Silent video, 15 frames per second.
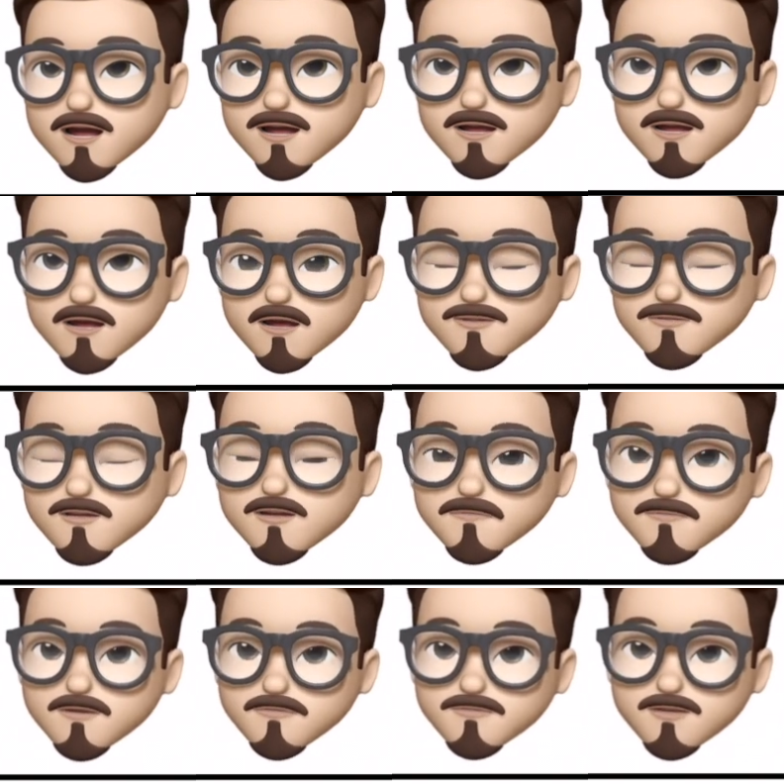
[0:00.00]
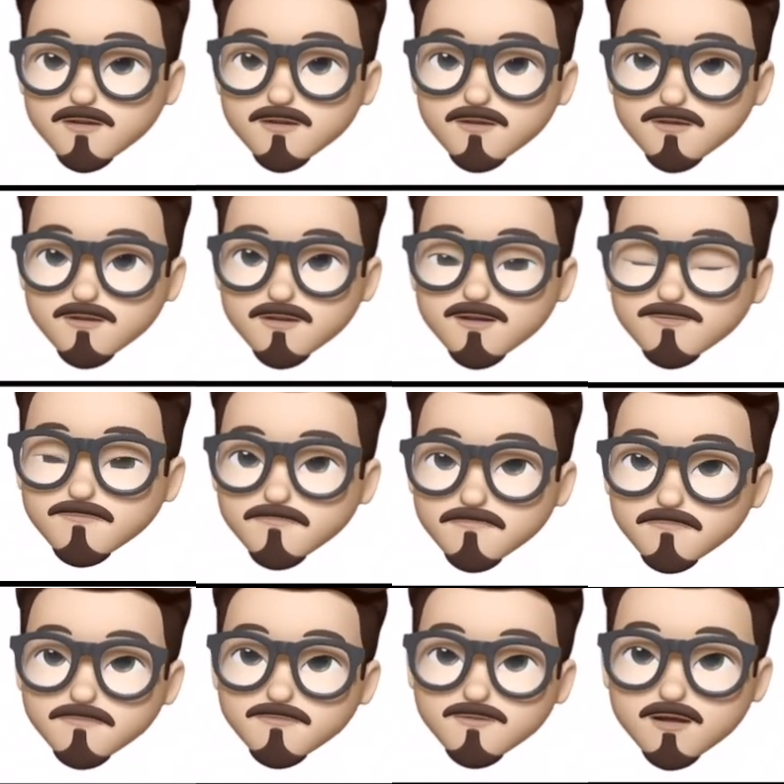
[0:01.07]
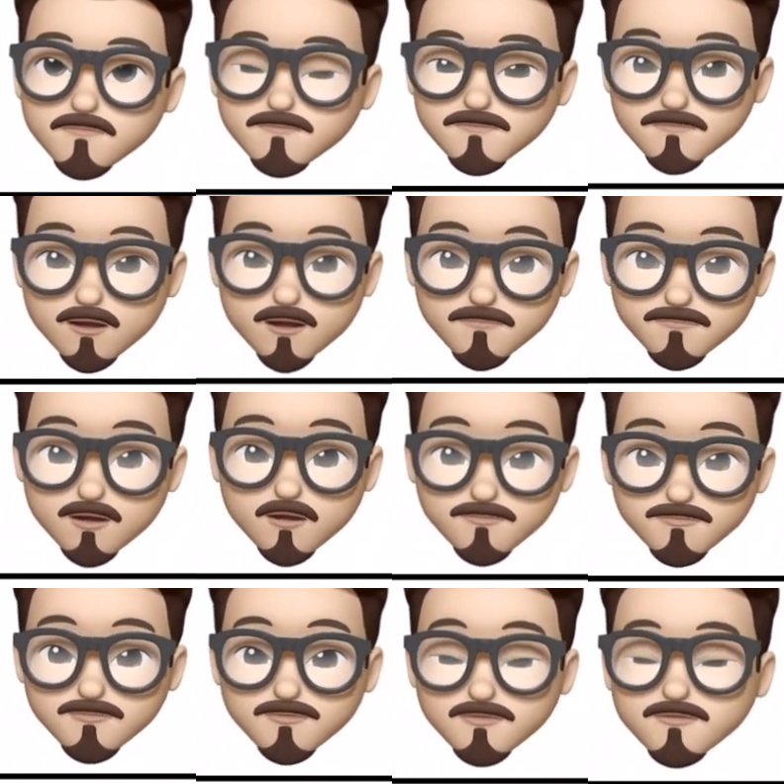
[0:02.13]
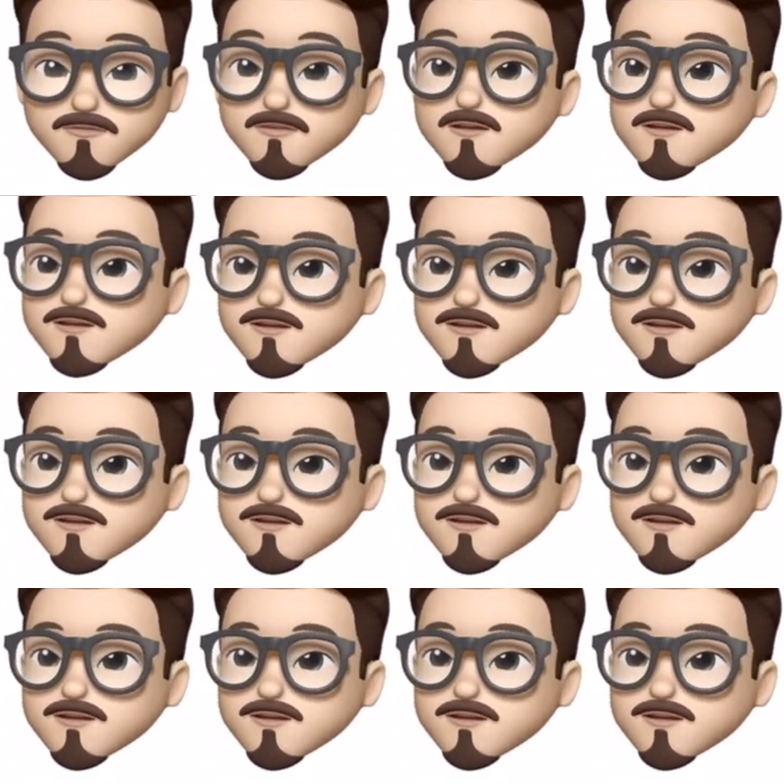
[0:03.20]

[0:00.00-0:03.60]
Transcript: And now I'm giving him some eyebrows.